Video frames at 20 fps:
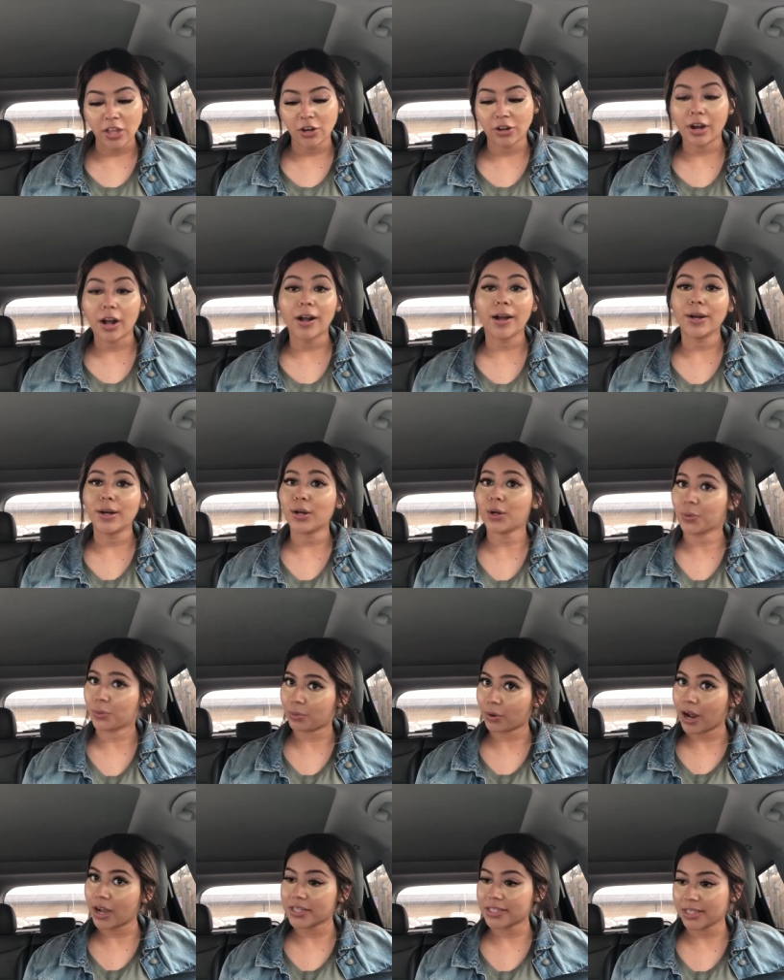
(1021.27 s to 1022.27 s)
You're not going to
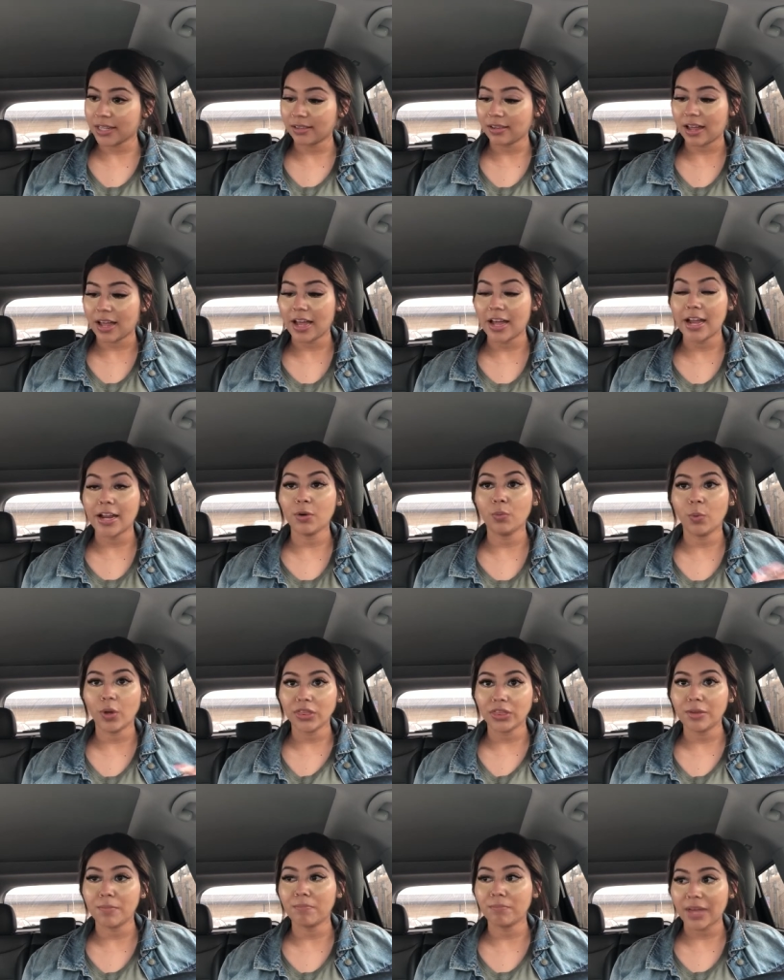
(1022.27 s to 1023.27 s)
cross the line
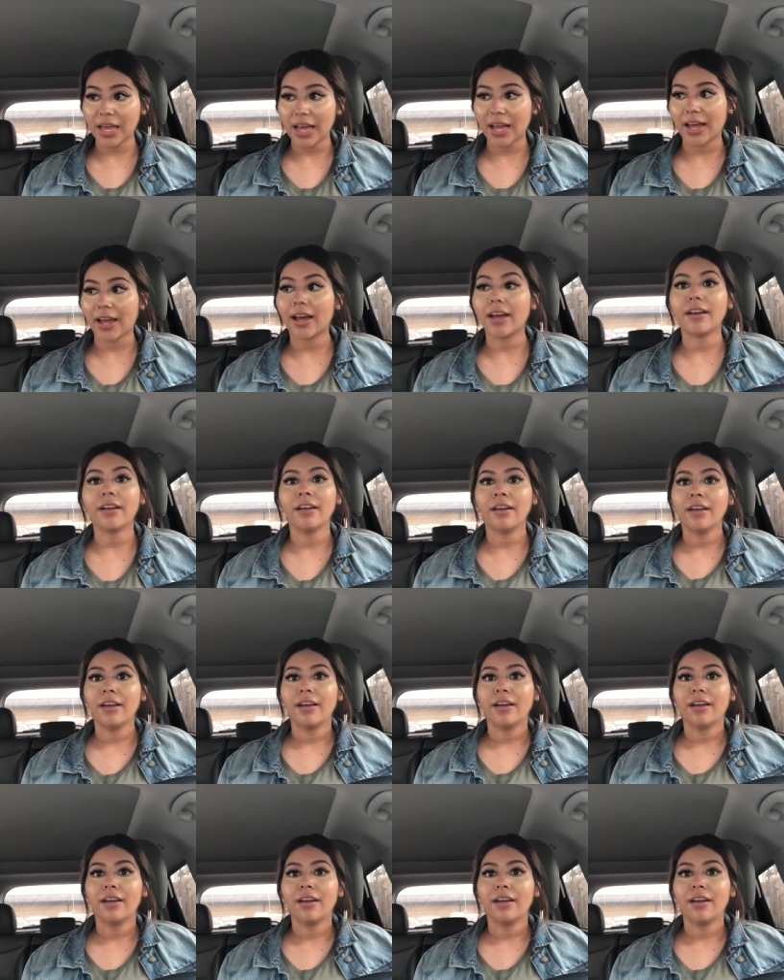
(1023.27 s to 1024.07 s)
with the man